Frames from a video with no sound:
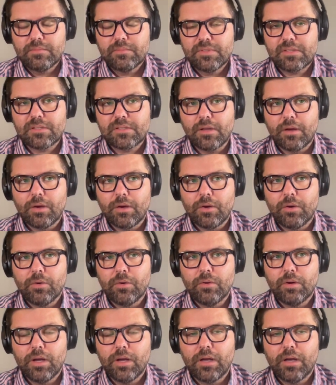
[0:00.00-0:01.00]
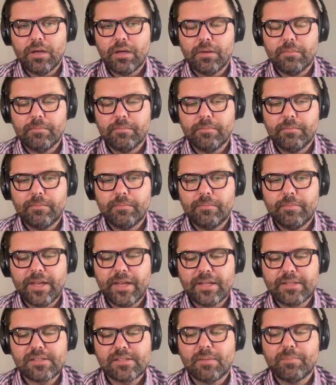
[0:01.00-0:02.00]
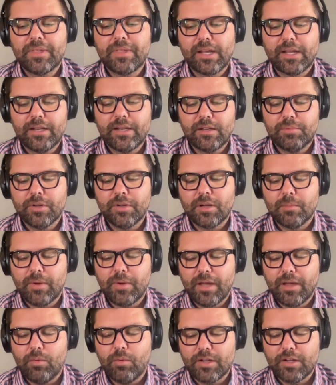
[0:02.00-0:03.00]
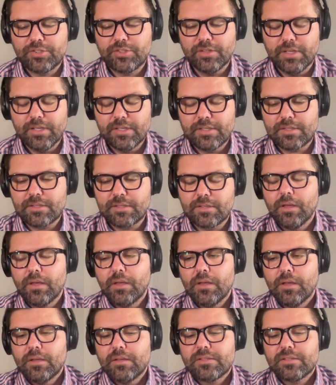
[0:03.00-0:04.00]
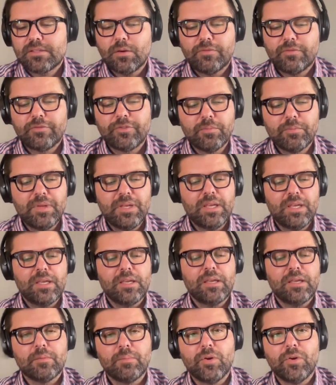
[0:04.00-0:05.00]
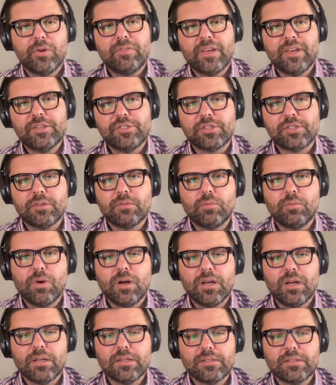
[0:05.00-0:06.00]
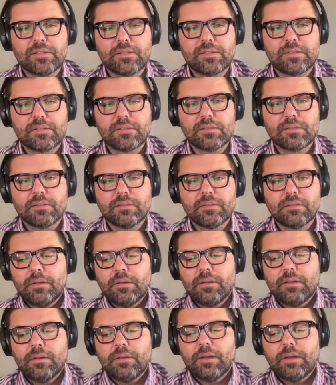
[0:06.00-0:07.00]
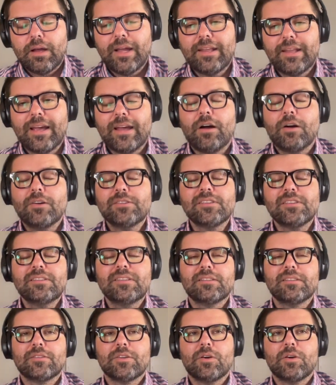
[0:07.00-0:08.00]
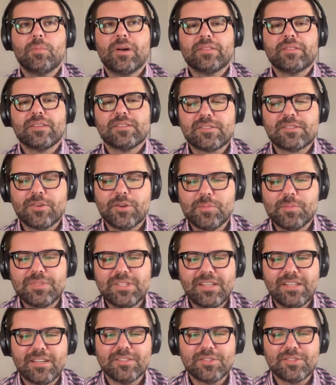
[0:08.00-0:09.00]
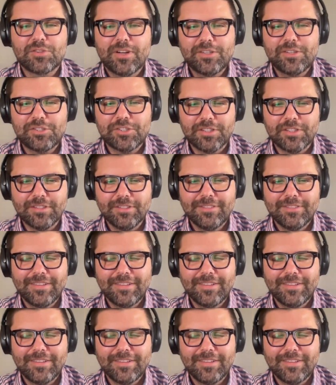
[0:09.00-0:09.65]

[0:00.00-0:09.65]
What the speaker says: so that's something I need to put on my watch list. So for me, the motivation was I also didn't know about this term deconstruction.